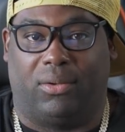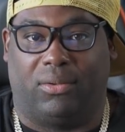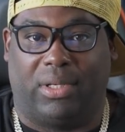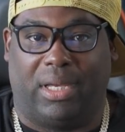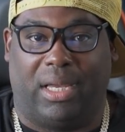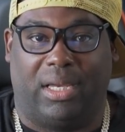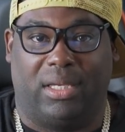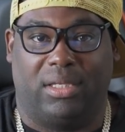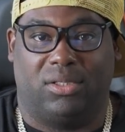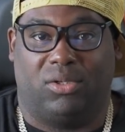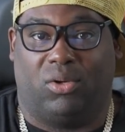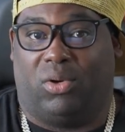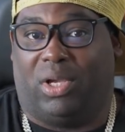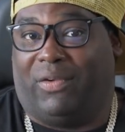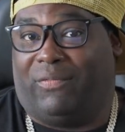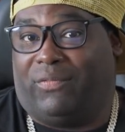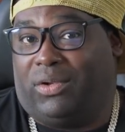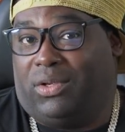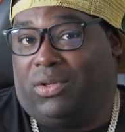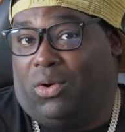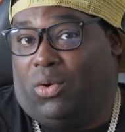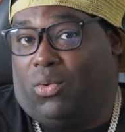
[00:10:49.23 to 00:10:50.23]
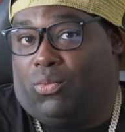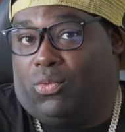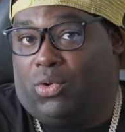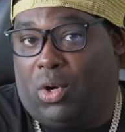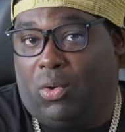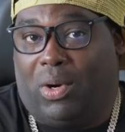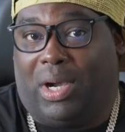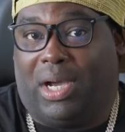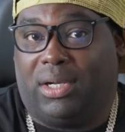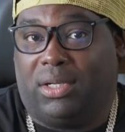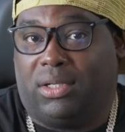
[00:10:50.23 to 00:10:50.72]
Okay. So if you don't
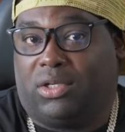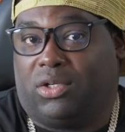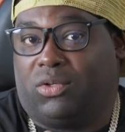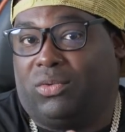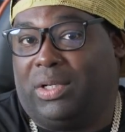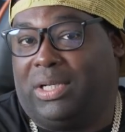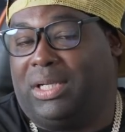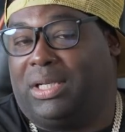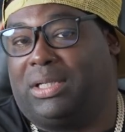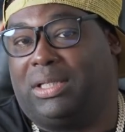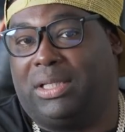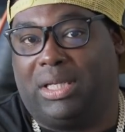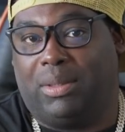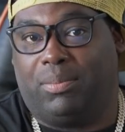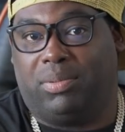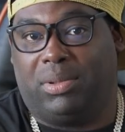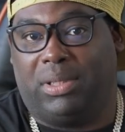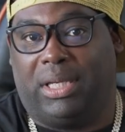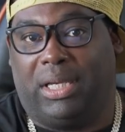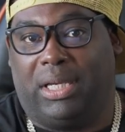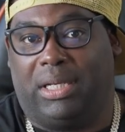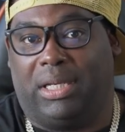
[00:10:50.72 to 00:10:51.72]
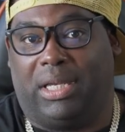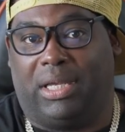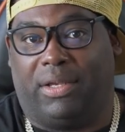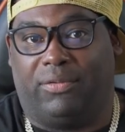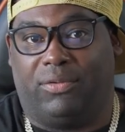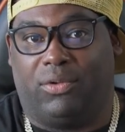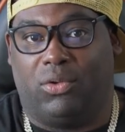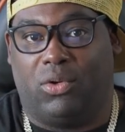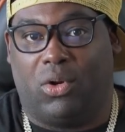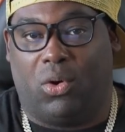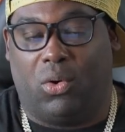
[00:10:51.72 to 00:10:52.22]
know how to create a clear plan
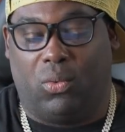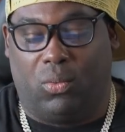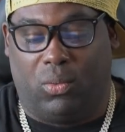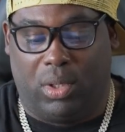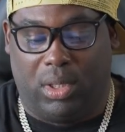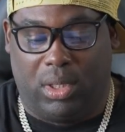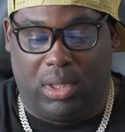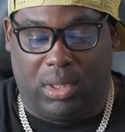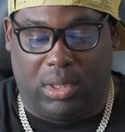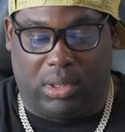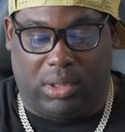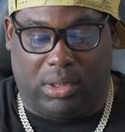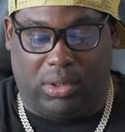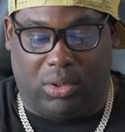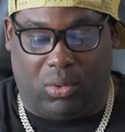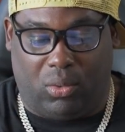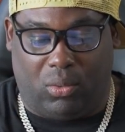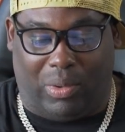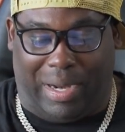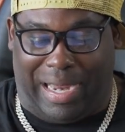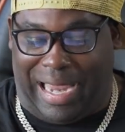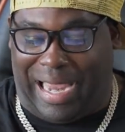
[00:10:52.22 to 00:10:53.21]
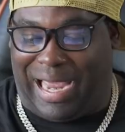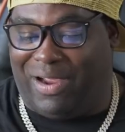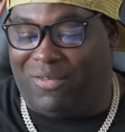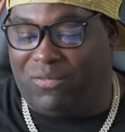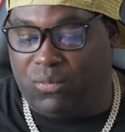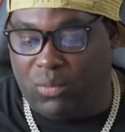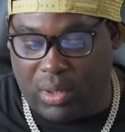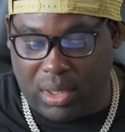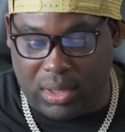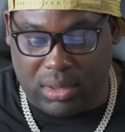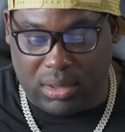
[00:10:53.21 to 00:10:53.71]
and you don't, have
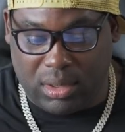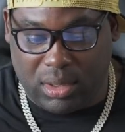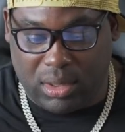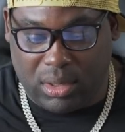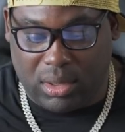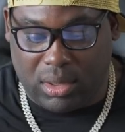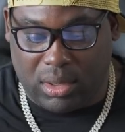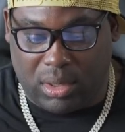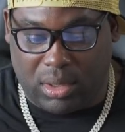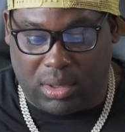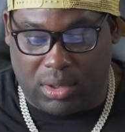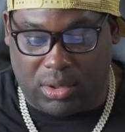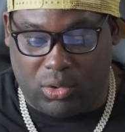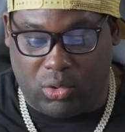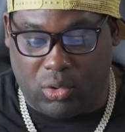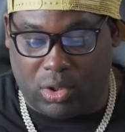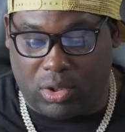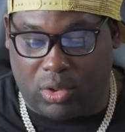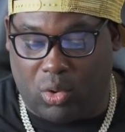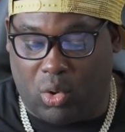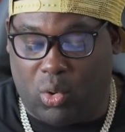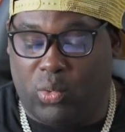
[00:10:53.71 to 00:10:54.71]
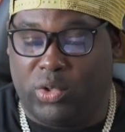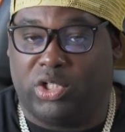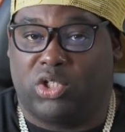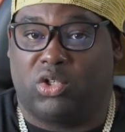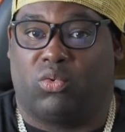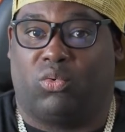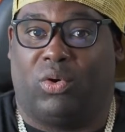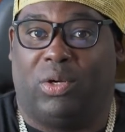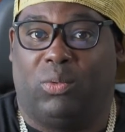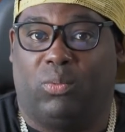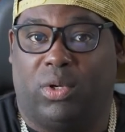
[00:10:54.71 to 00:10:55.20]
one, you can always
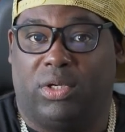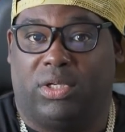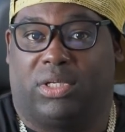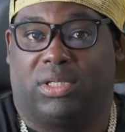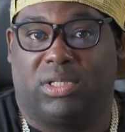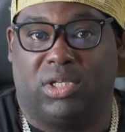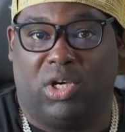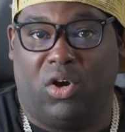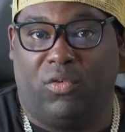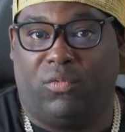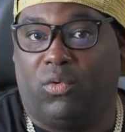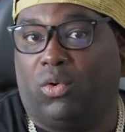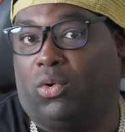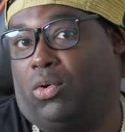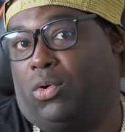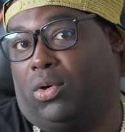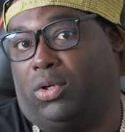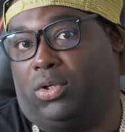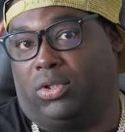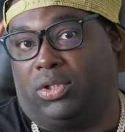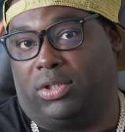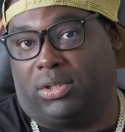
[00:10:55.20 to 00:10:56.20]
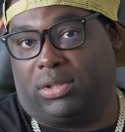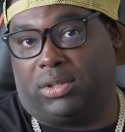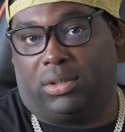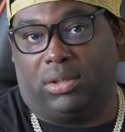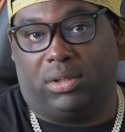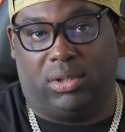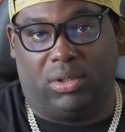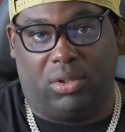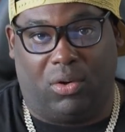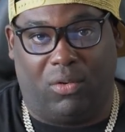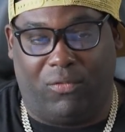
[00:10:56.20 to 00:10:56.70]
create one yourself, or you
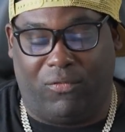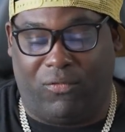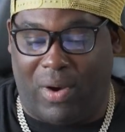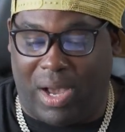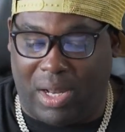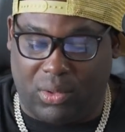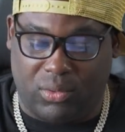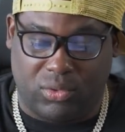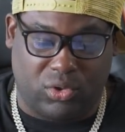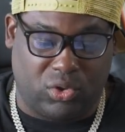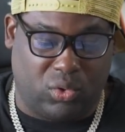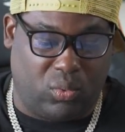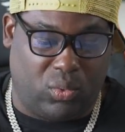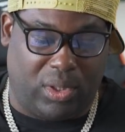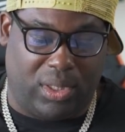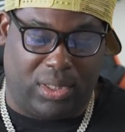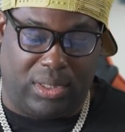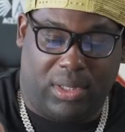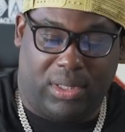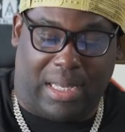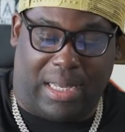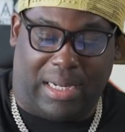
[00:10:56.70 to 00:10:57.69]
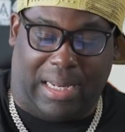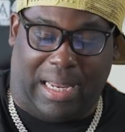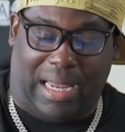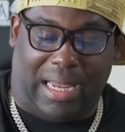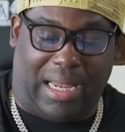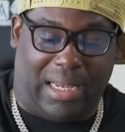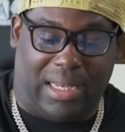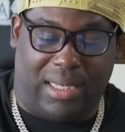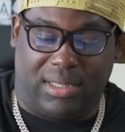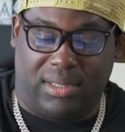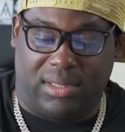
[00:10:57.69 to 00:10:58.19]
just, follow someone that
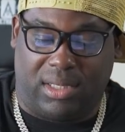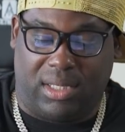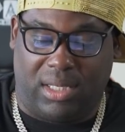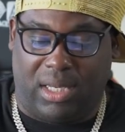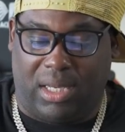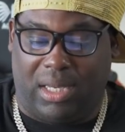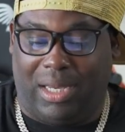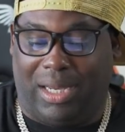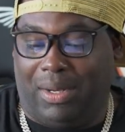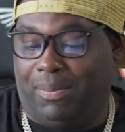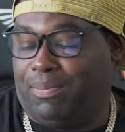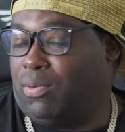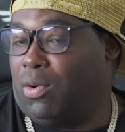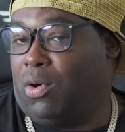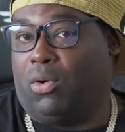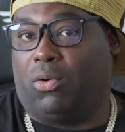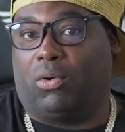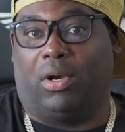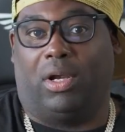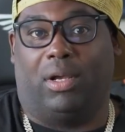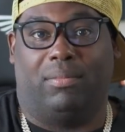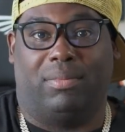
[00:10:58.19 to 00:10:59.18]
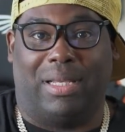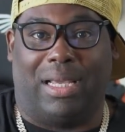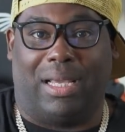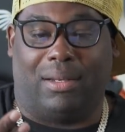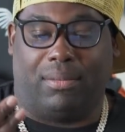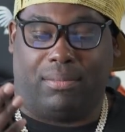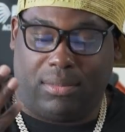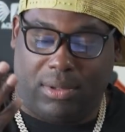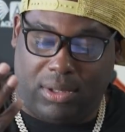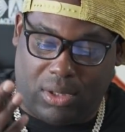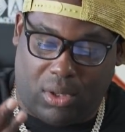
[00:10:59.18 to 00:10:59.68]
has a program
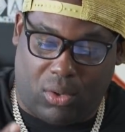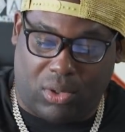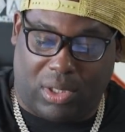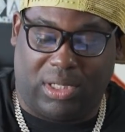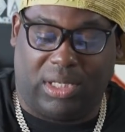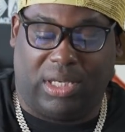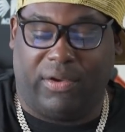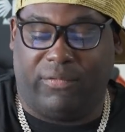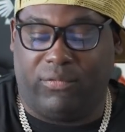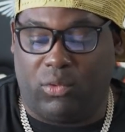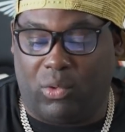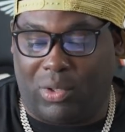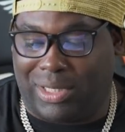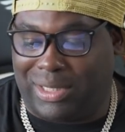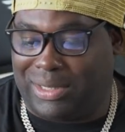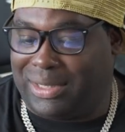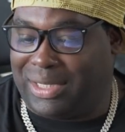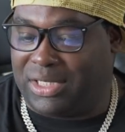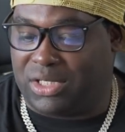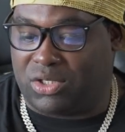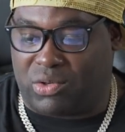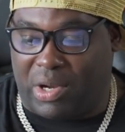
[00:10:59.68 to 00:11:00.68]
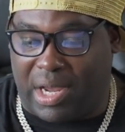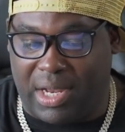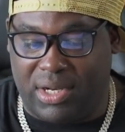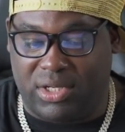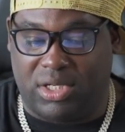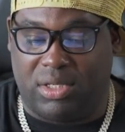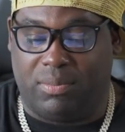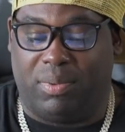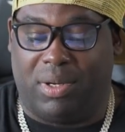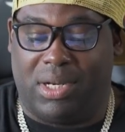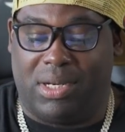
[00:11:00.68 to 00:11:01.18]
that, could give you a clear
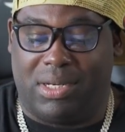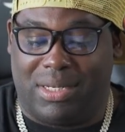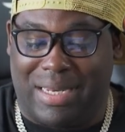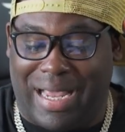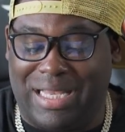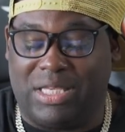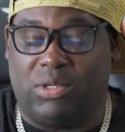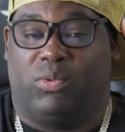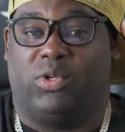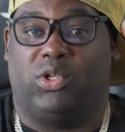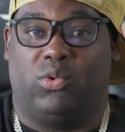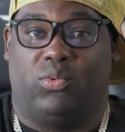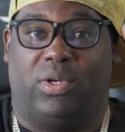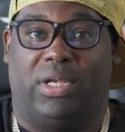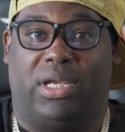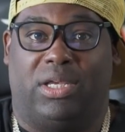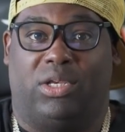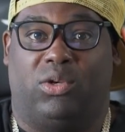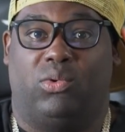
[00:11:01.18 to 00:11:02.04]
strategy. But that's what you need.